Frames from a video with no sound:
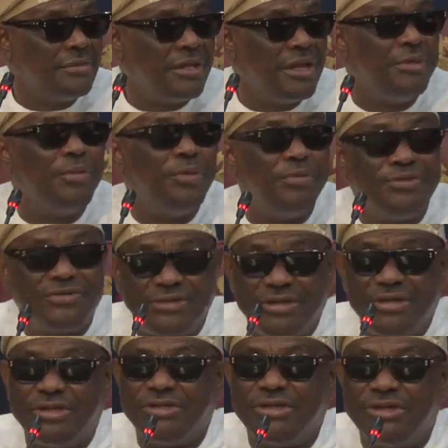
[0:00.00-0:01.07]
Let people see.
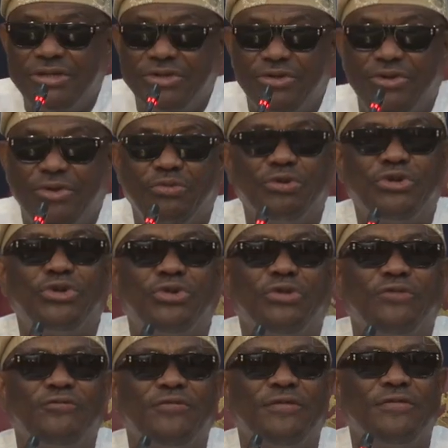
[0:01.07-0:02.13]
It's not a question
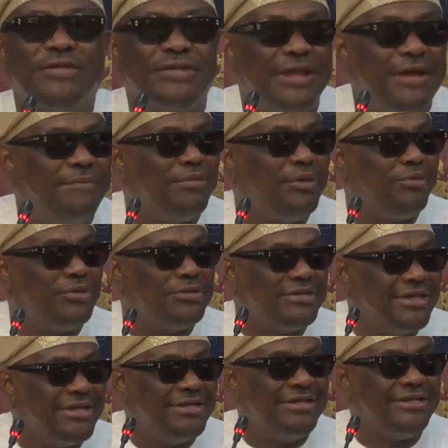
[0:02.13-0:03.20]
of every time people
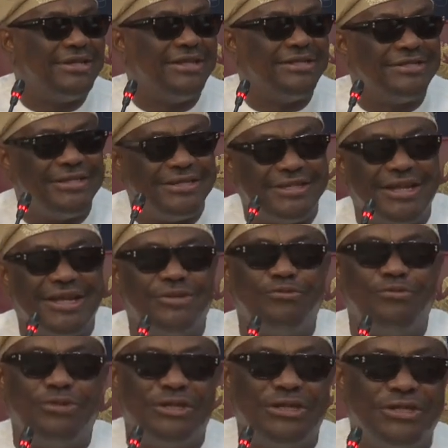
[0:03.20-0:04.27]
say this and say that,
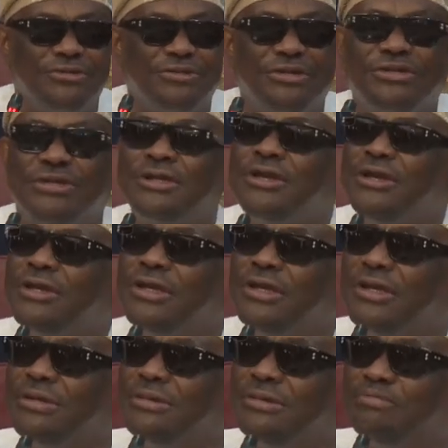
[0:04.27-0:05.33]
we didn't do
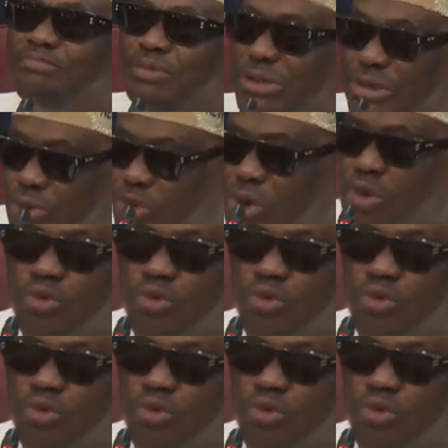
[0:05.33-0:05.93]
this. The world